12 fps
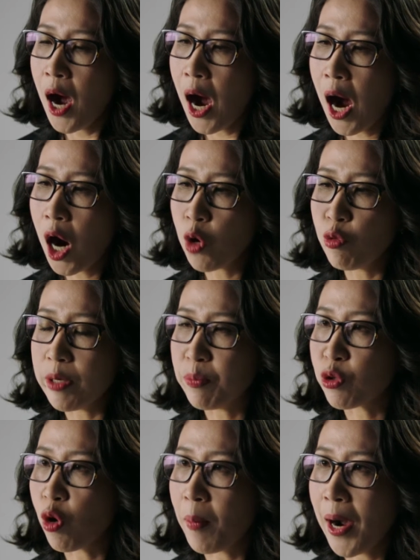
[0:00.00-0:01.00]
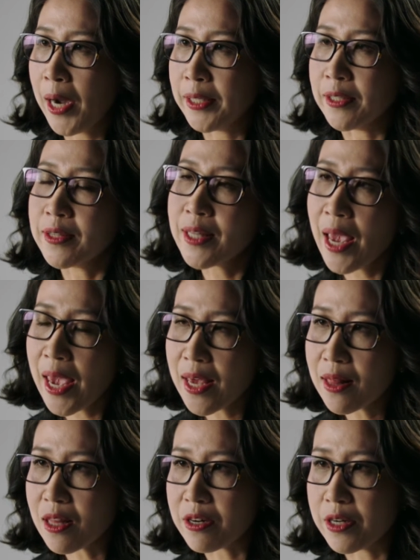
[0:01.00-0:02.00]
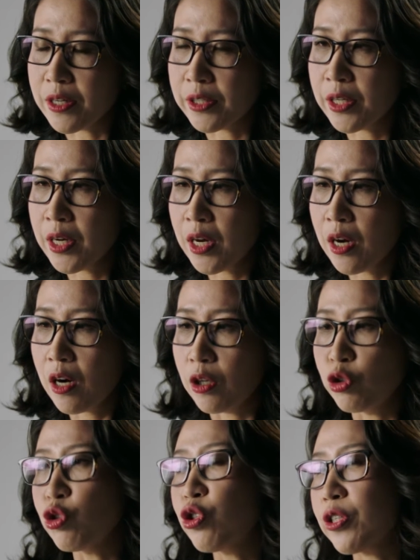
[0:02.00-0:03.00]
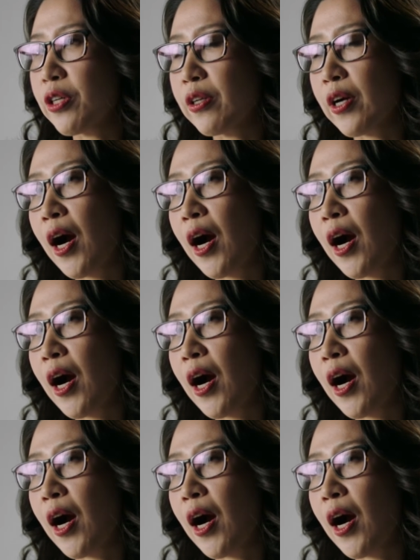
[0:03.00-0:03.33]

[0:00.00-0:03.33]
how we provide tailored uh, nutritional